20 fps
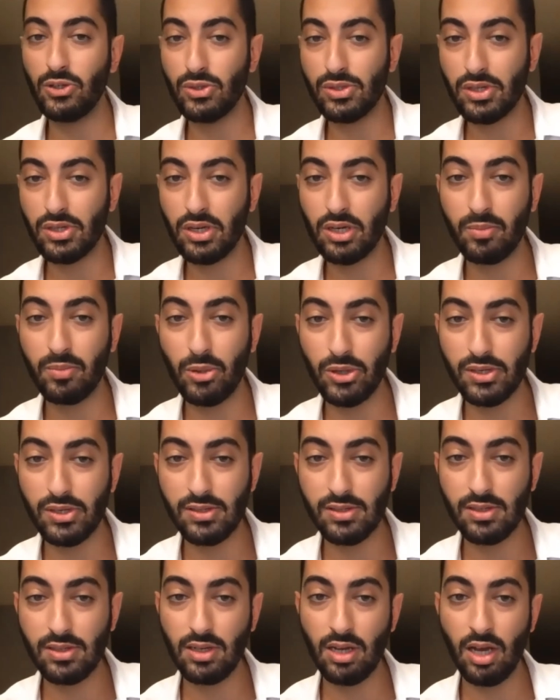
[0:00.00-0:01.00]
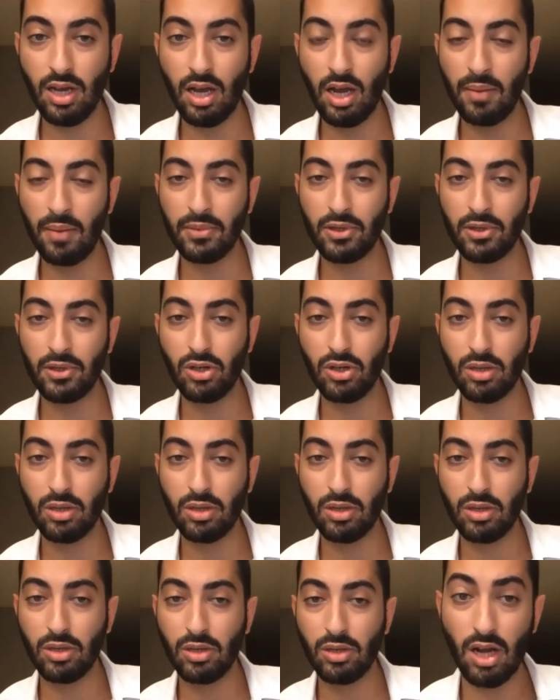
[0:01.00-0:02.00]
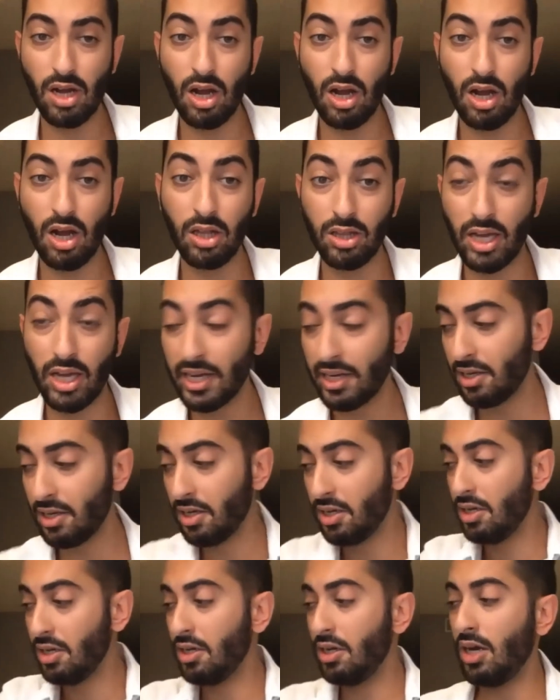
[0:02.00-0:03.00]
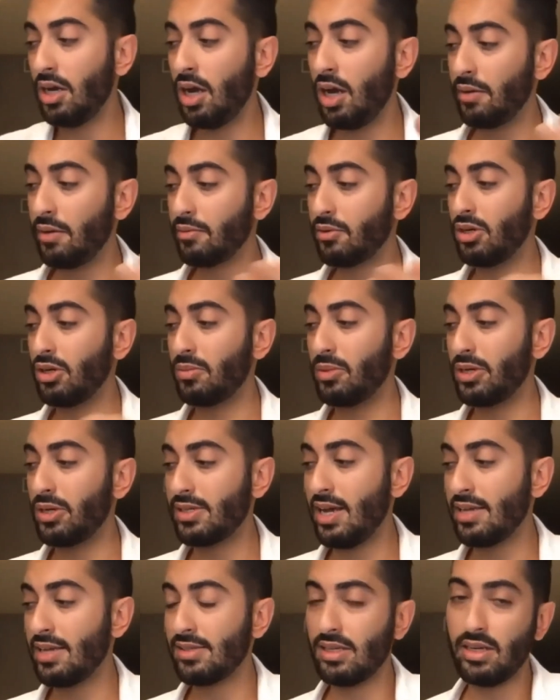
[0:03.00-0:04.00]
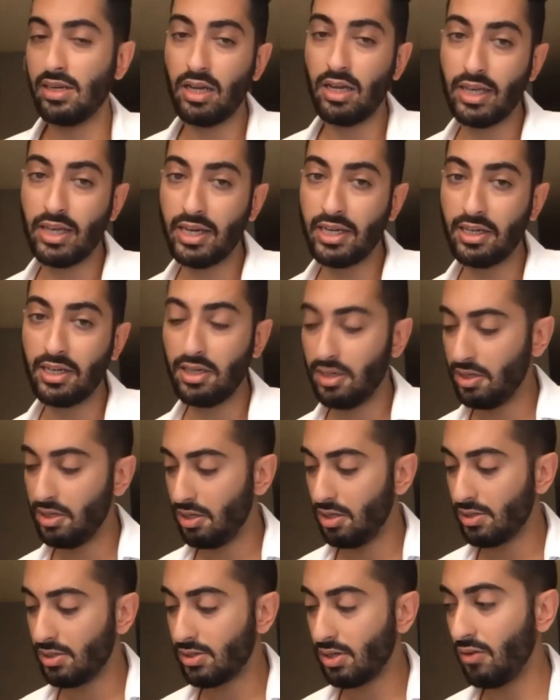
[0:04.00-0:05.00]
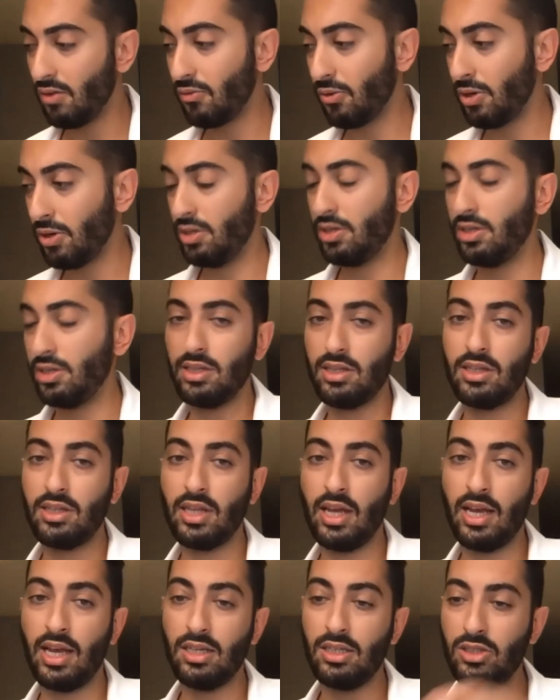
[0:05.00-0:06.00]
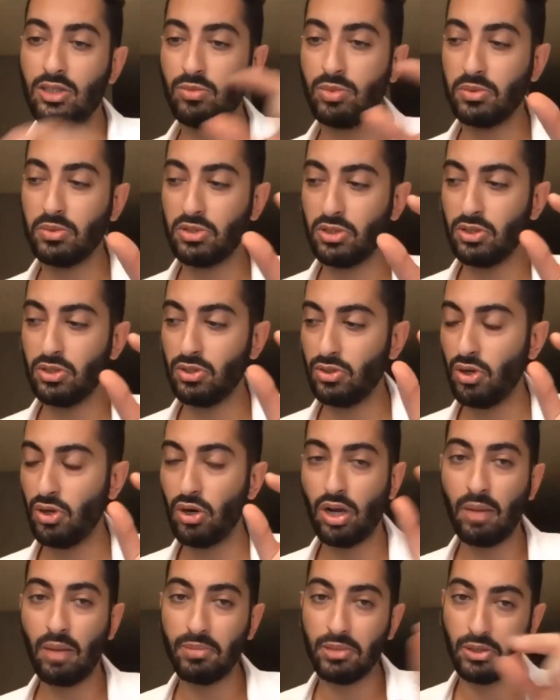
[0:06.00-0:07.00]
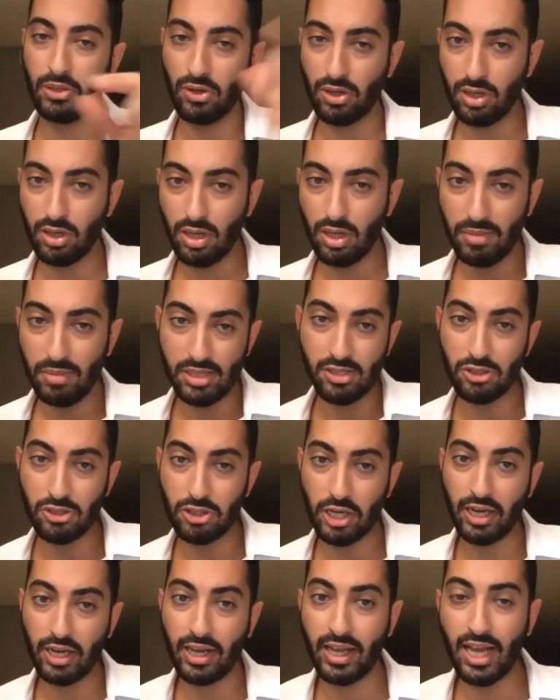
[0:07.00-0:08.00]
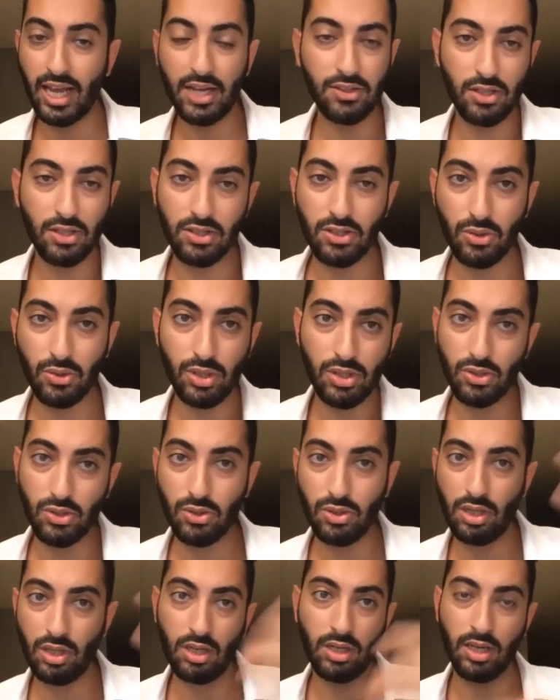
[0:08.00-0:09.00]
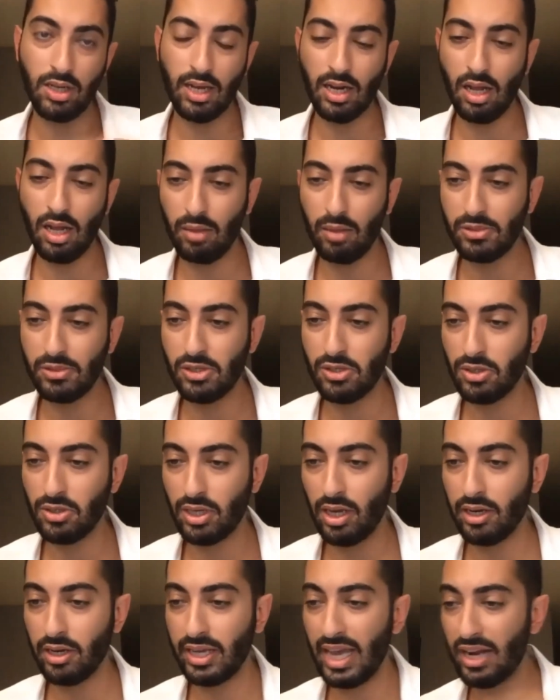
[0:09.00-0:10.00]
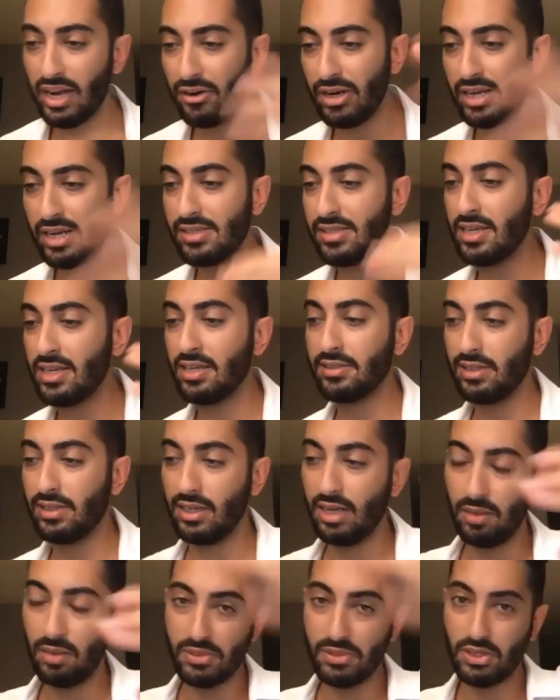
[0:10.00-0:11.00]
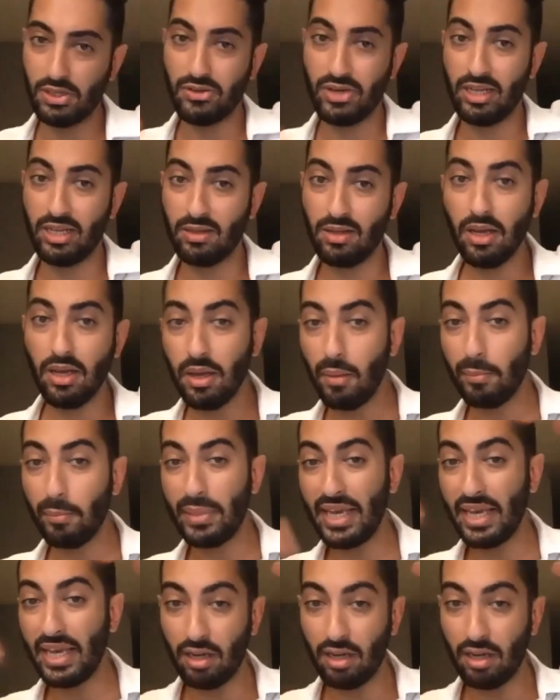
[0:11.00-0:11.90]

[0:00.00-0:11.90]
QuickBooks. QuickBooks online. QuickBooks has an online software that you'll be able to hook up your business checking account to it too, and that helps you kind of categorize things and helps you create P&L